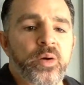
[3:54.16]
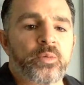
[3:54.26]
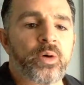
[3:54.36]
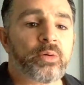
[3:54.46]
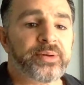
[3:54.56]

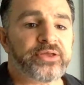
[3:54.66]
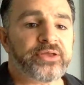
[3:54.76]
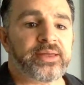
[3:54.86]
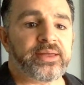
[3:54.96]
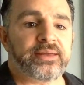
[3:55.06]
what we'll be
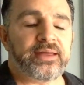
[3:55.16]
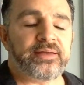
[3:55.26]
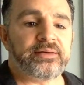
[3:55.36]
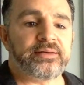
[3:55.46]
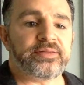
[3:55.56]
doing
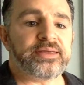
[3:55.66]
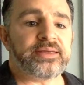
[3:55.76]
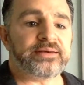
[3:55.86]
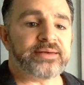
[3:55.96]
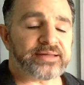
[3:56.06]
in
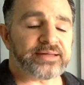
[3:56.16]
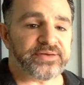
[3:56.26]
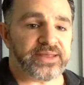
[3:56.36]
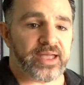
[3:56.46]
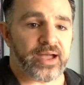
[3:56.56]
the next
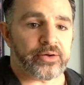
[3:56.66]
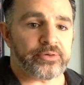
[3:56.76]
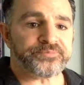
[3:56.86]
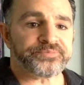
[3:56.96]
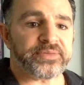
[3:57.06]

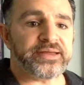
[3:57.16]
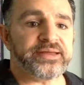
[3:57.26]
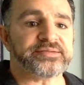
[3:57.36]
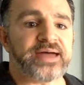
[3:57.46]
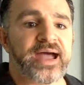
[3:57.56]
video
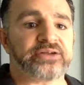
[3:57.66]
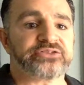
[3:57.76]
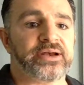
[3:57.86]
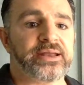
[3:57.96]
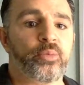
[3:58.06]
is
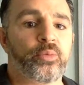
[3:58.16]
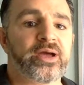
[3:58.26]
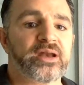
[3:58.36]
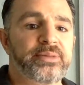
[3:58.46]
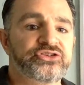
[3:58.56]
actually we're
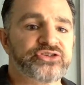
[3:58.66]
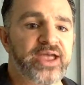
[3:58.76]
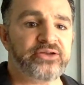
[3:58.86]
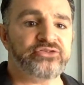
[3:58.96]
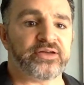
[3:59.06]
going to be
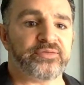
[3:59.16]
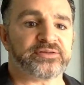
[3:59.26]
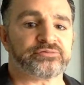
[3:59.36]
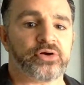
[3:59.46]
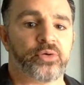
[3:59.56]
changing
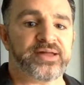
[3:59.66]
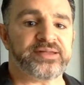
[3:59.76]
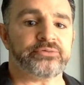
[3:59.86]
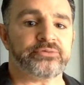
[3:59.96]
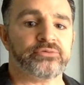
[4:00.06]
this
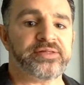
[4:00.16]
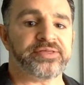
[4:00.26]
request in really